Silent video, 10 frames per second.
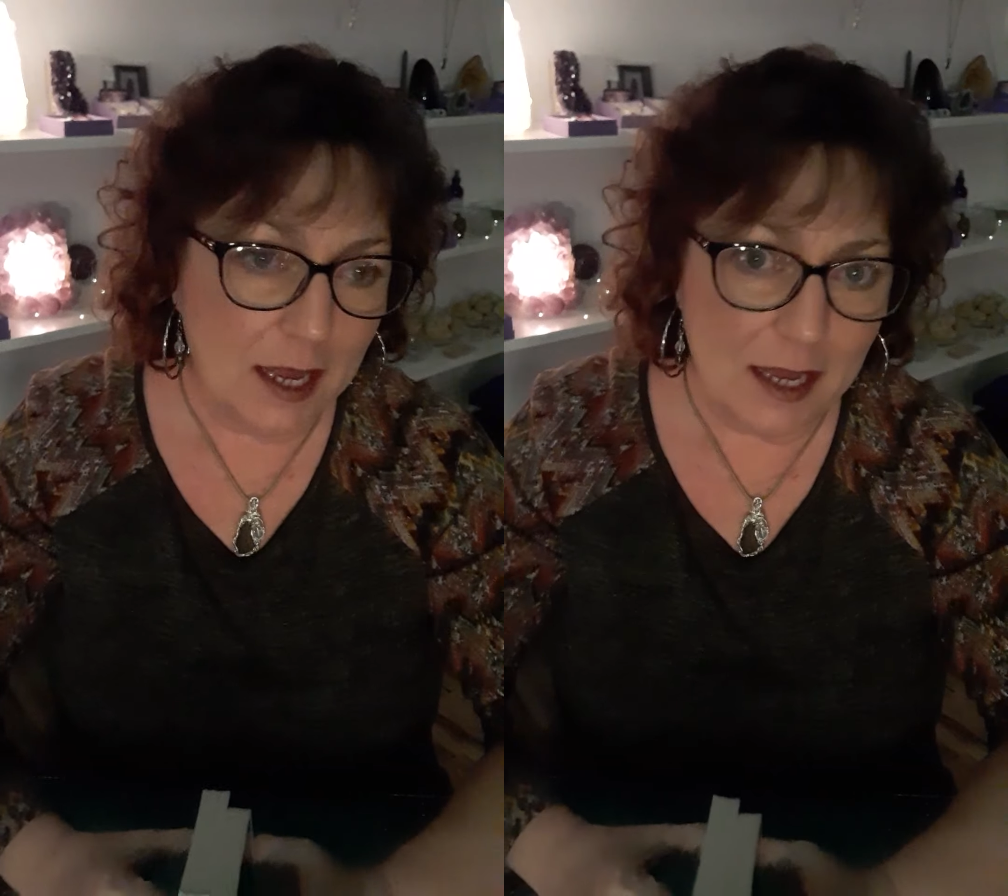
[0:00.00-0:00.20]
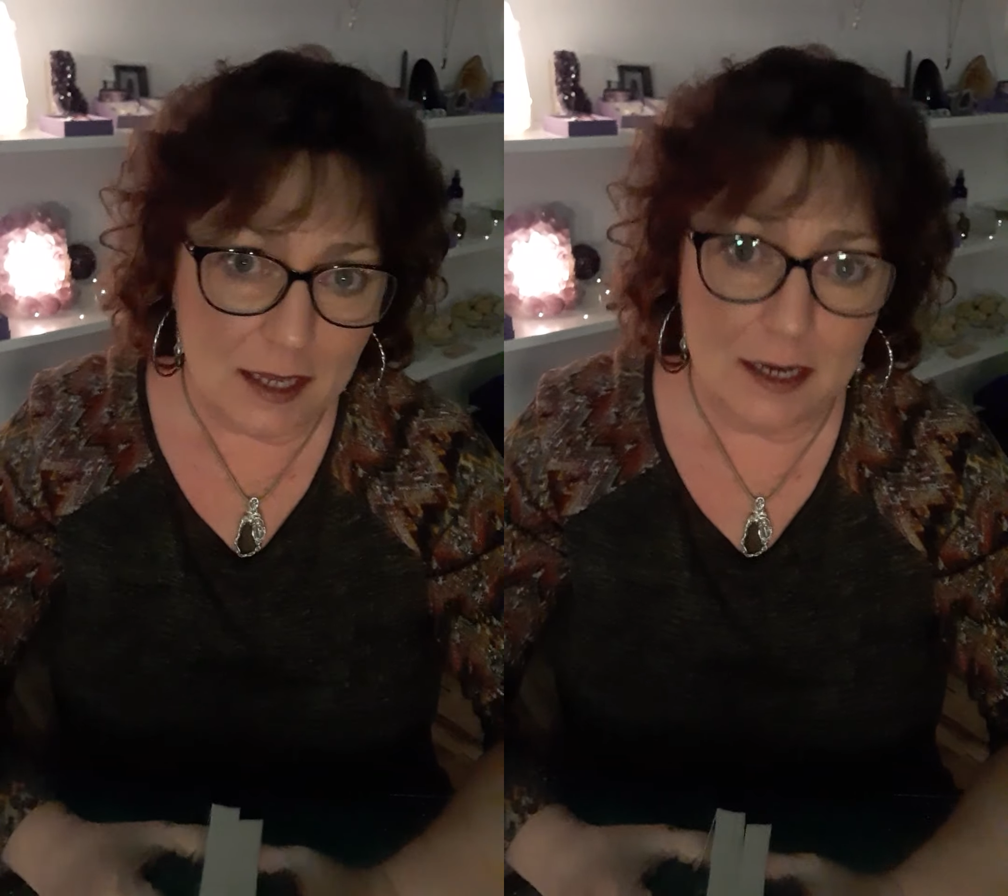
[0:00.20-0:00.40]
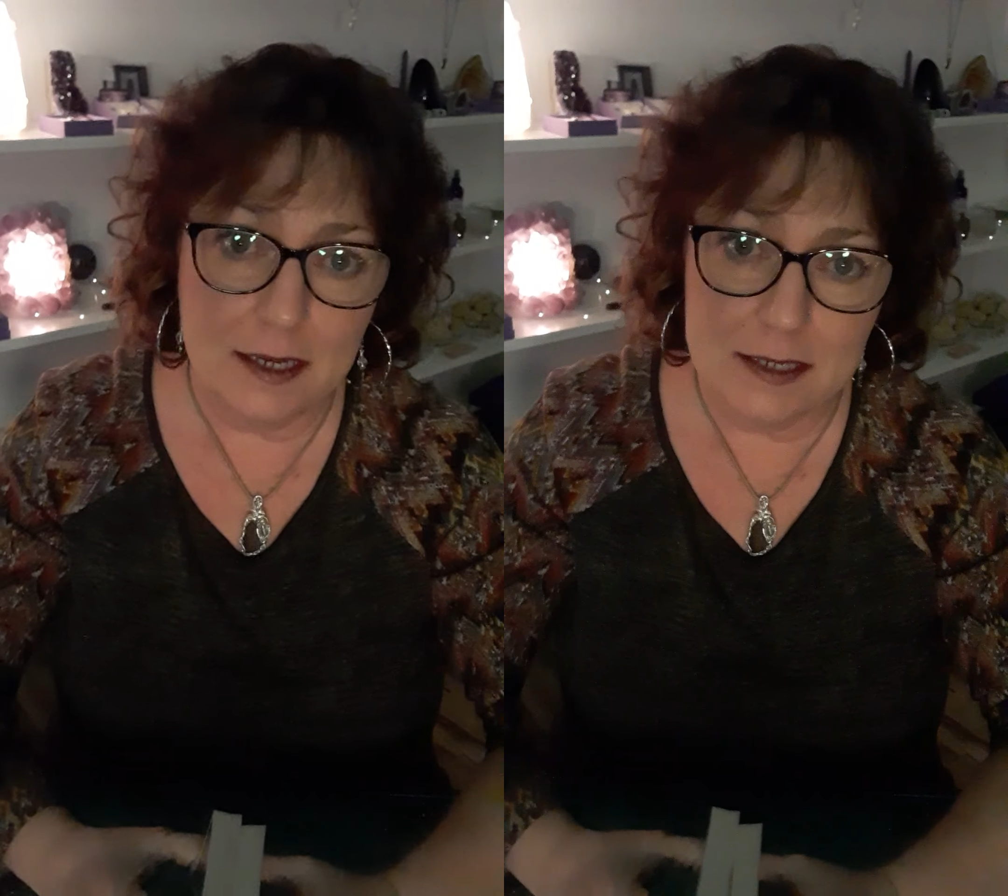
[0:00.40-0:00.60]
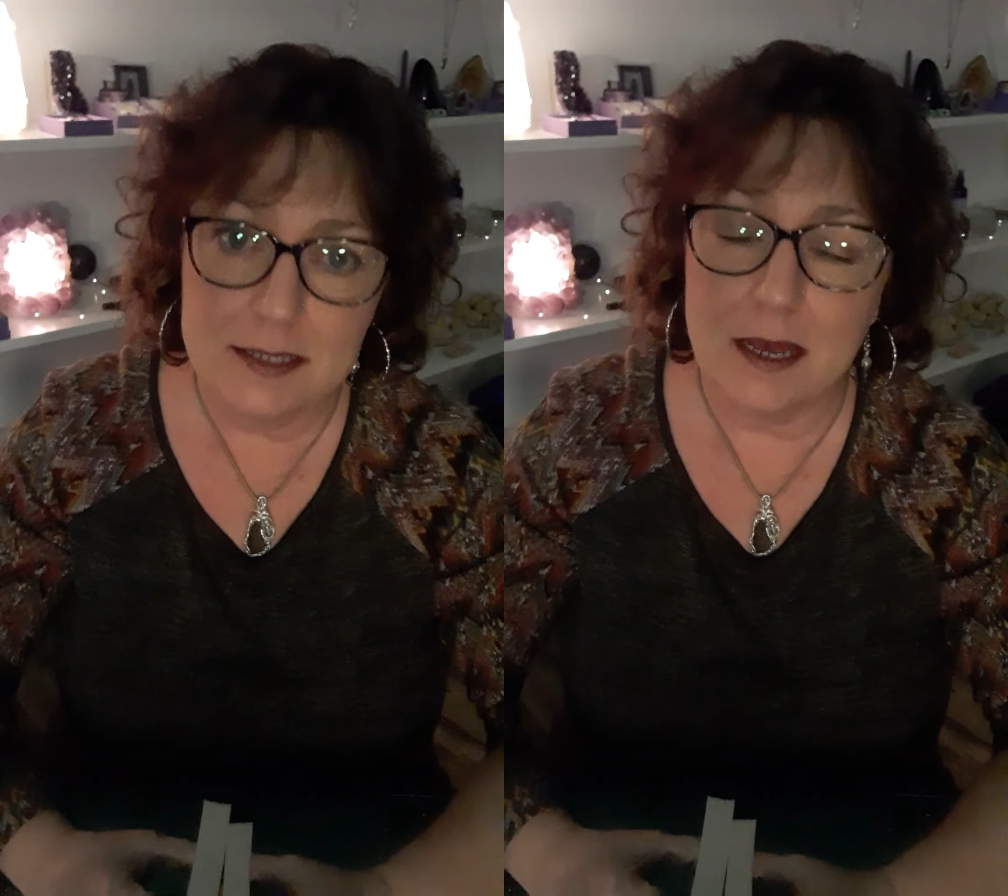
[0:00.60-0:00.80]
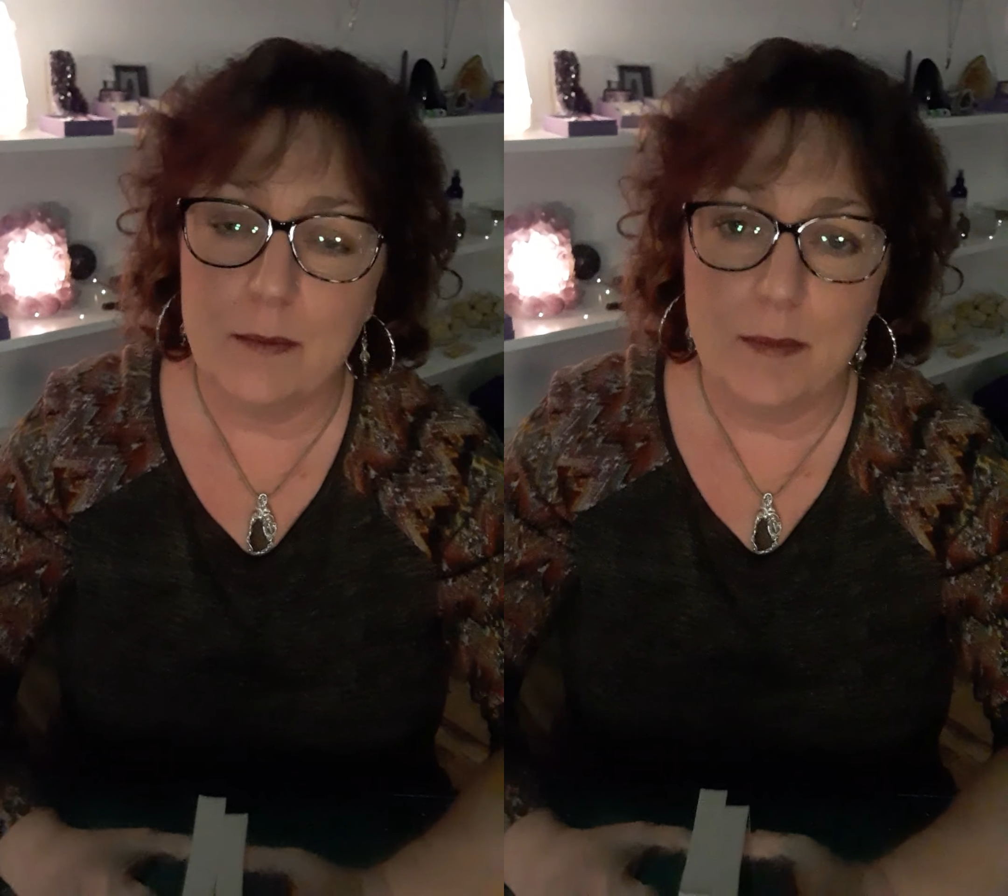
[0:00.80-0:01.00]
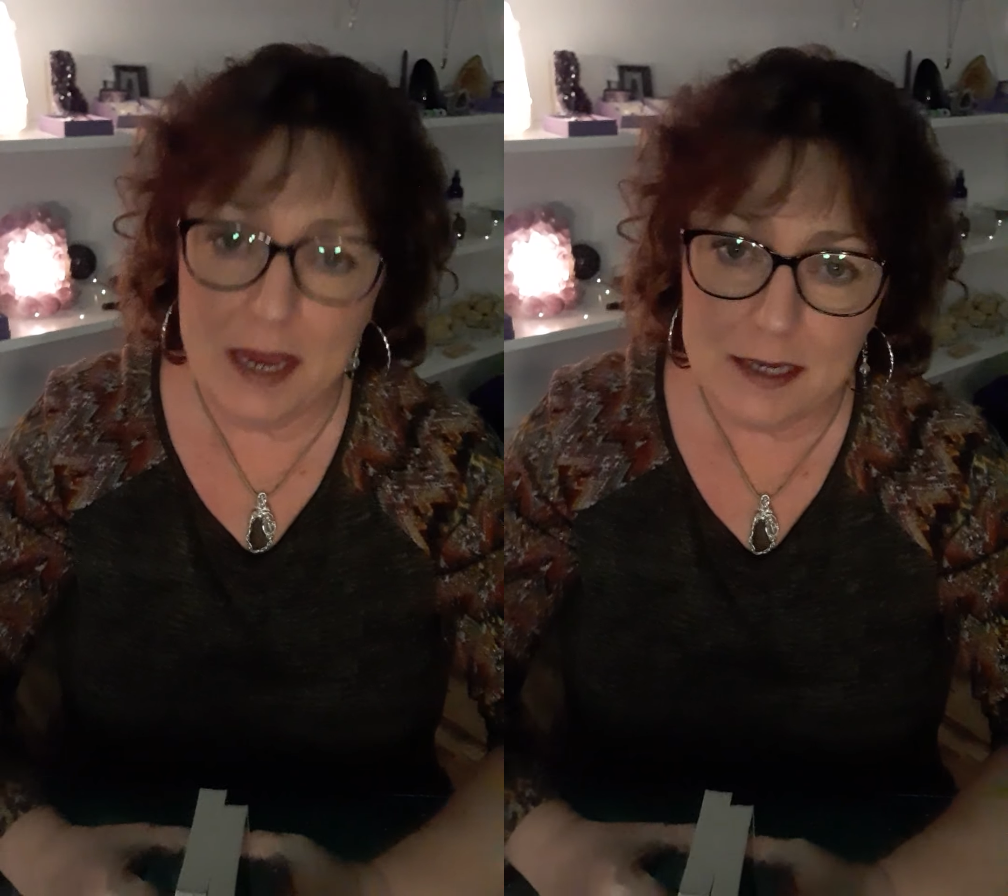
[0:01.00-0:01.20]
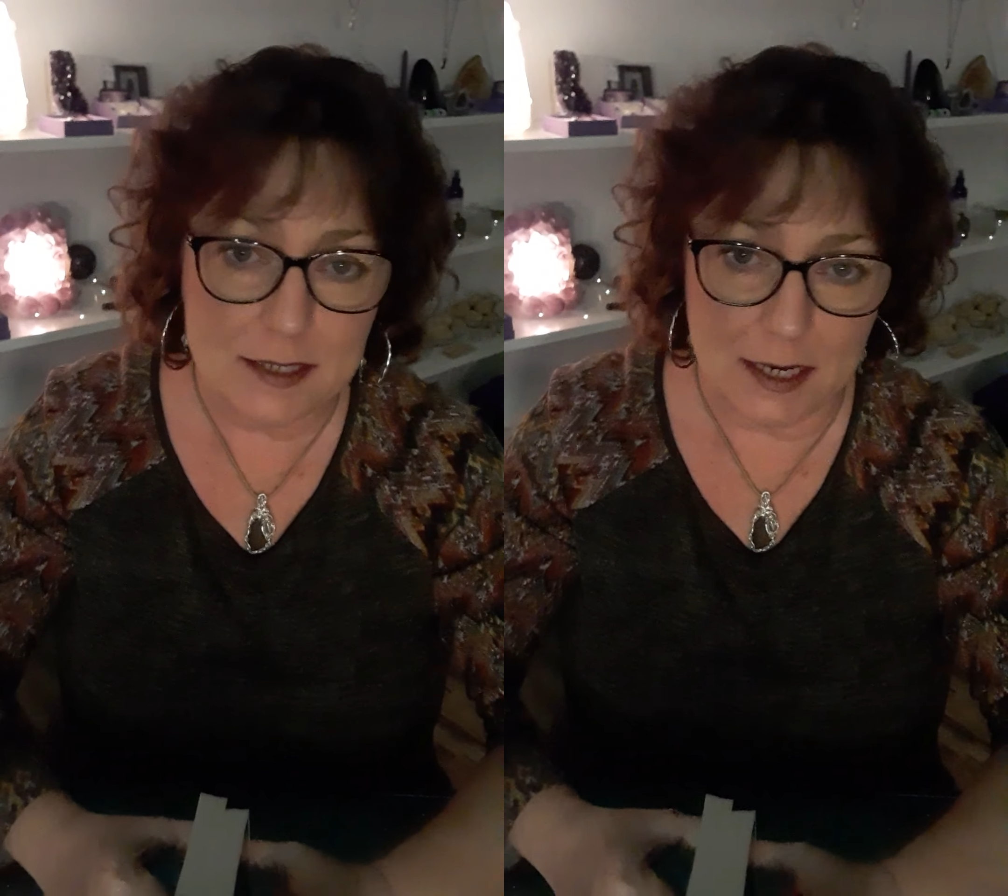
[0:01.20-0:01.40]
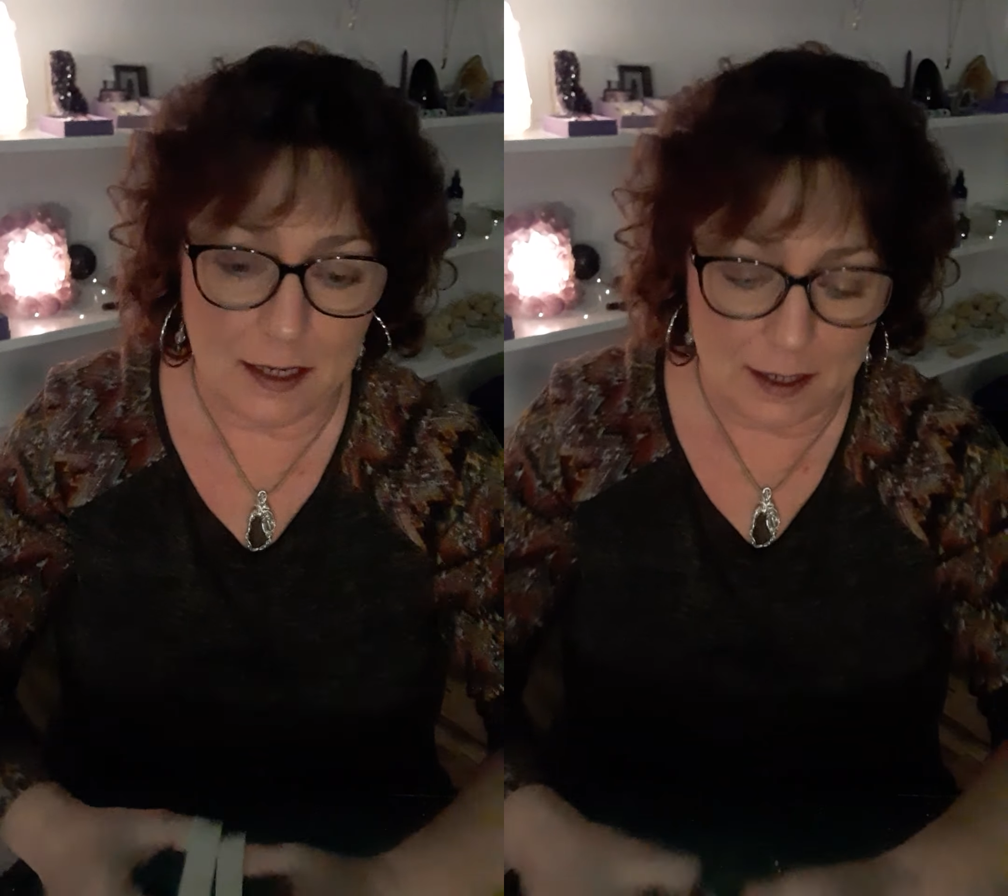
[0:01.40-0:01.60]
It is
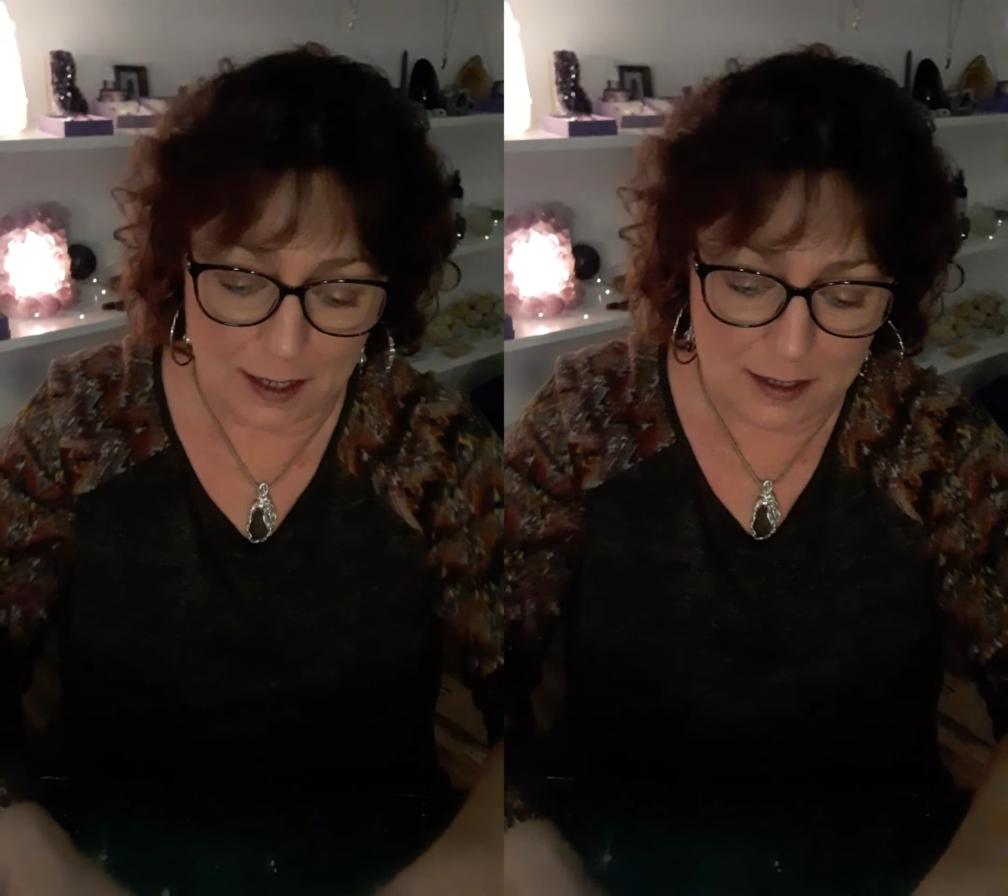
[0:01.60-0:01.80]
amazing.